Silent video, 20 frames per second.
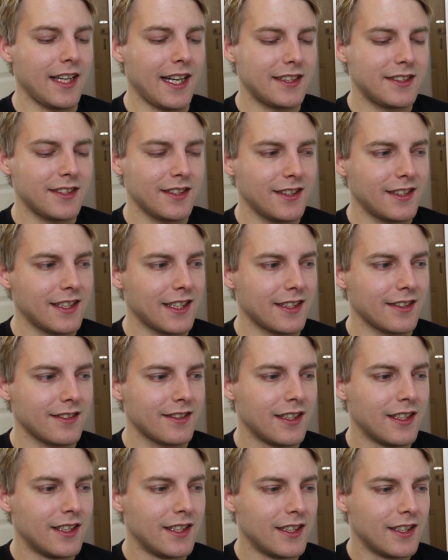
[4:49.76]
actually,
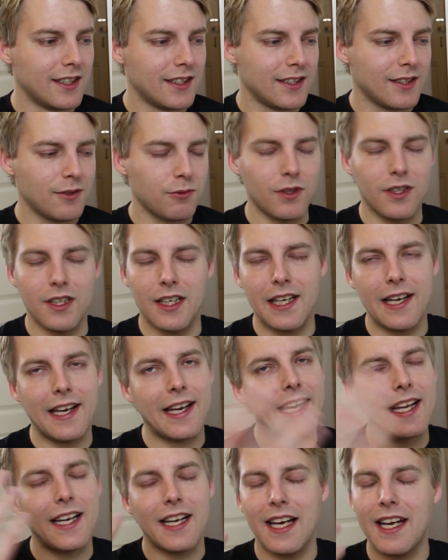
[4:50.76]
than, well, I,
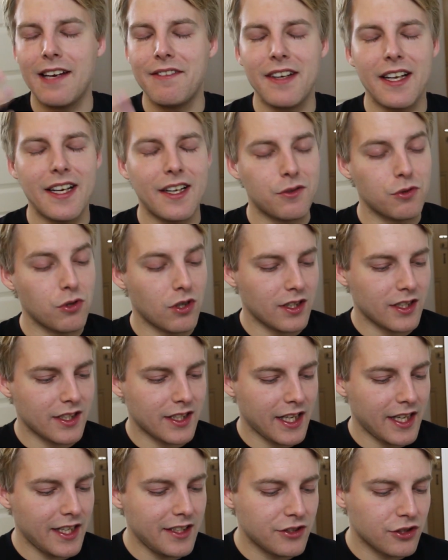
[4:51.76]
again, I haven't had a quad
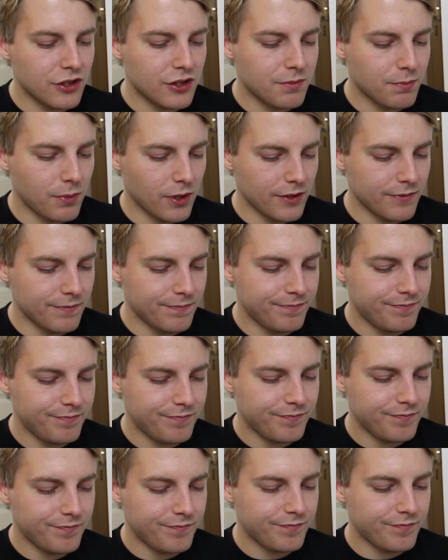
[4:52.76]
in ages, but
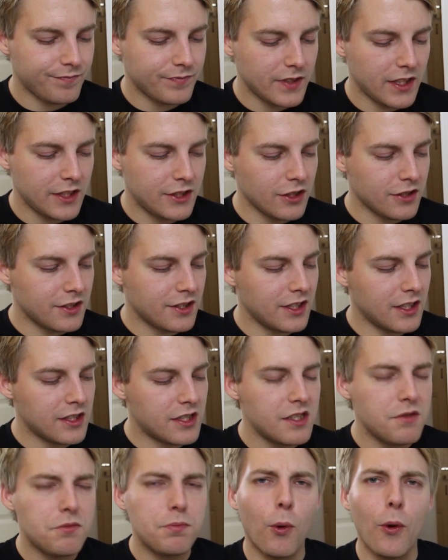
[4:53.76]
it's just, it
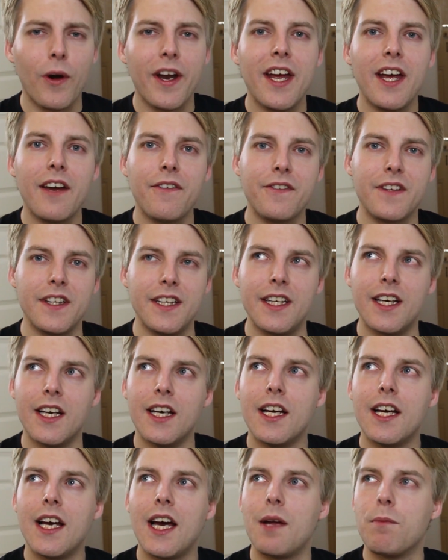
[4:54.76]
seems more hefty
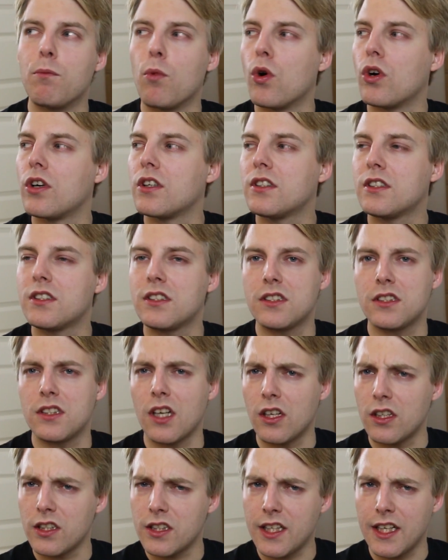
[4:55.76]
and more
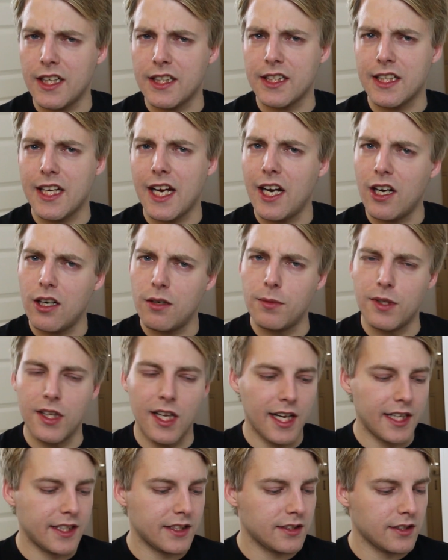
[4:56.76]
dark and
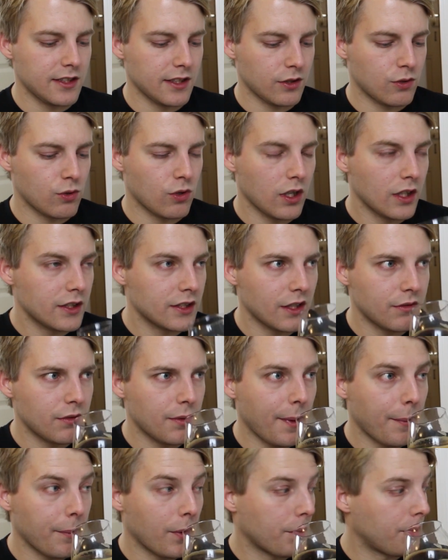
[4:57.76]
caramelized than quads I
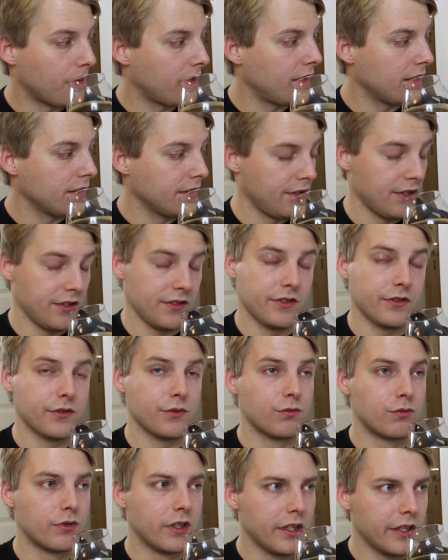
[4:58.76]
remember, but this
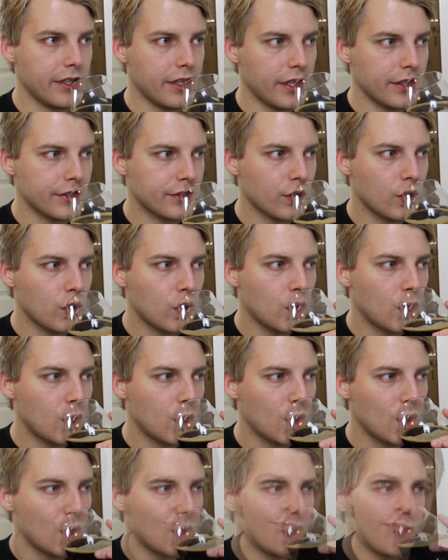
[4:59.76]
is really nice.
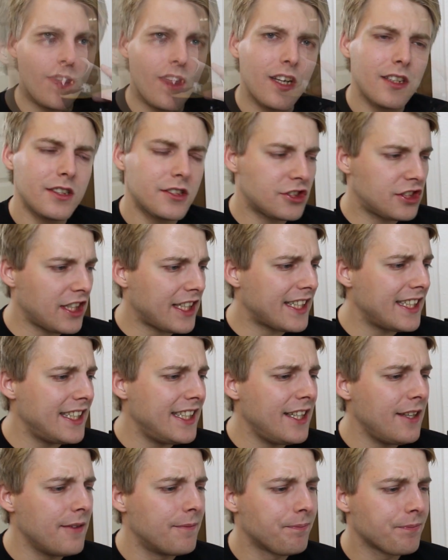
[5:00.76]

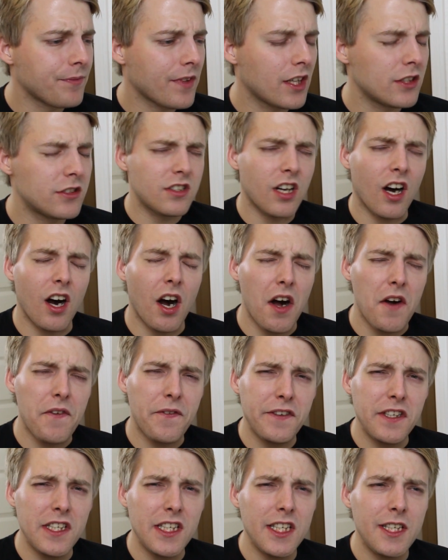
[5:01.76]
Sticky
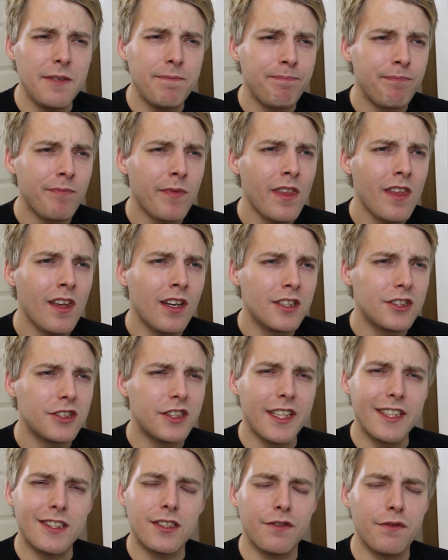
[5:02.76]
toffee,
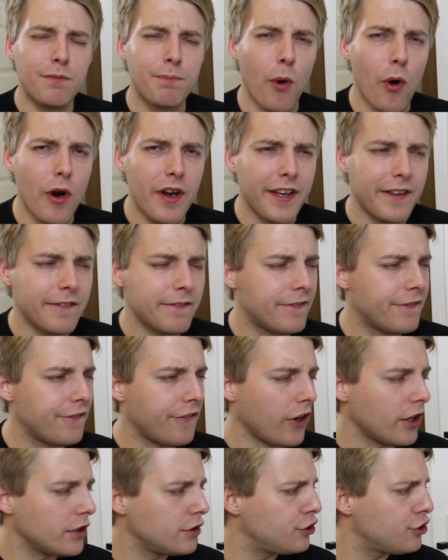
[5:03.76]
sticky toffee pudding,
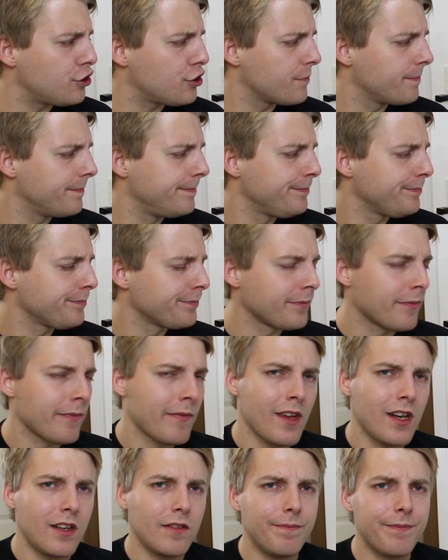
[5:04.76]
fudge.
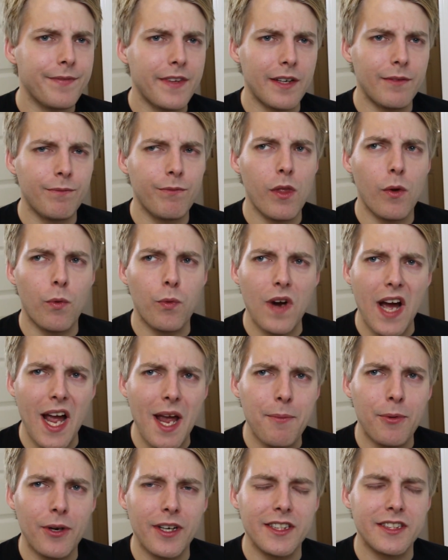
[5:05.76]
The
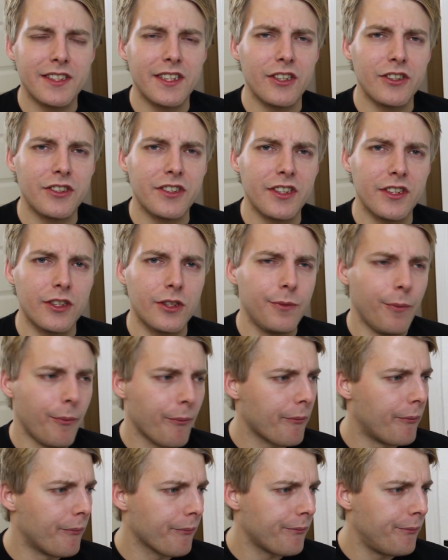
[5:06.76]
rye bread is there
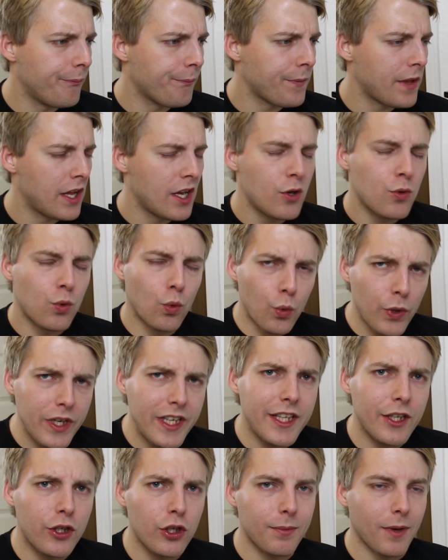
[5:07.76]
still.
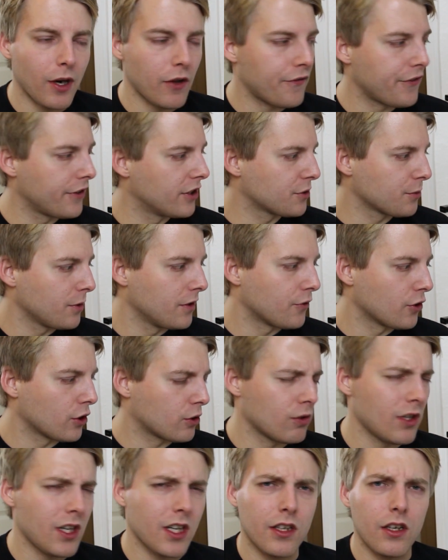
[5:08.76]
Really good mouthfeel as well for a
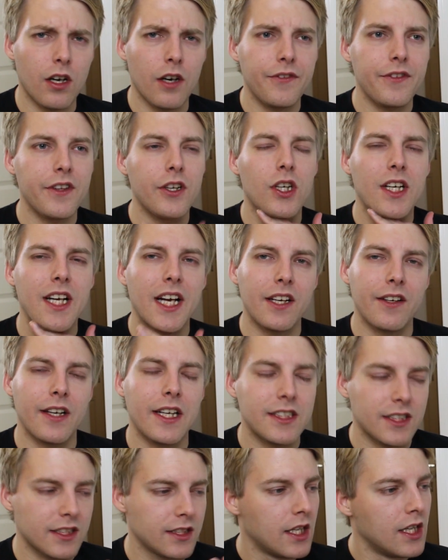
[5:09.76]
quad. Often they're kind of,
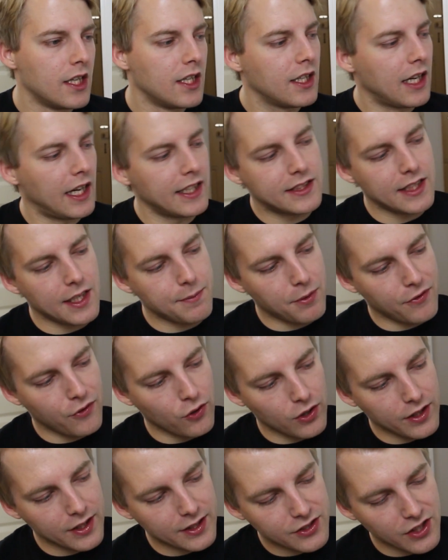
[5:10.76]
as I said
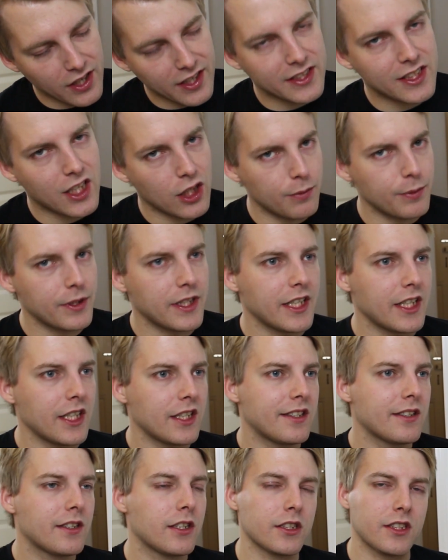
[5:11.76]
before, it's not as
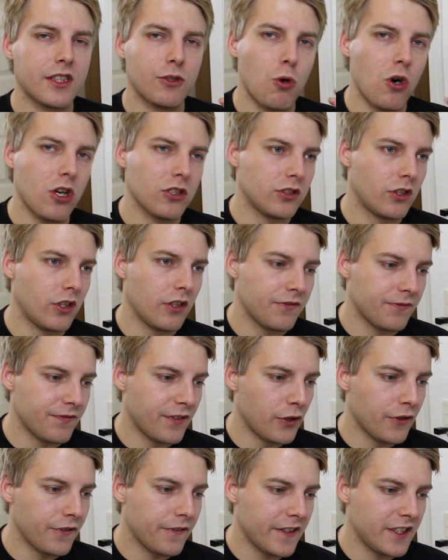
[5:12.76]
carbonated because quads are often
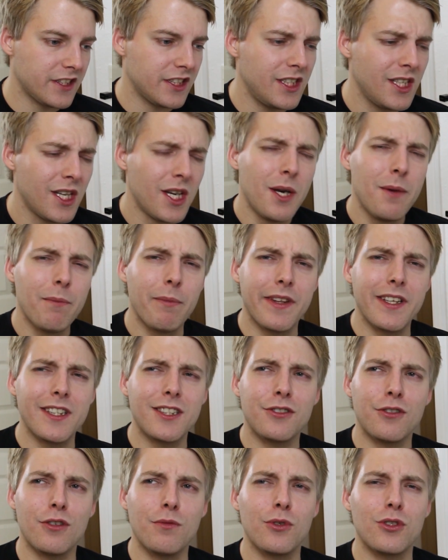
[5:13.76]
very fizzy, but
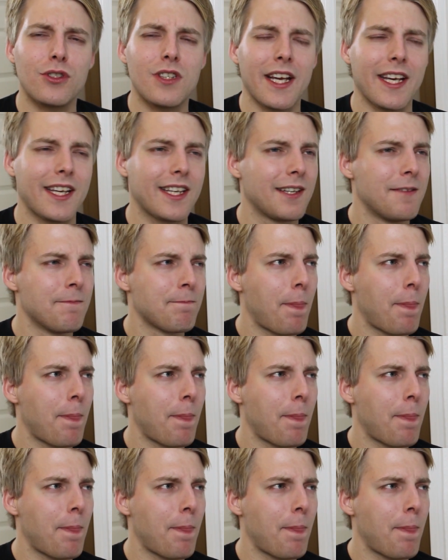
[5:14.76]
this is almost like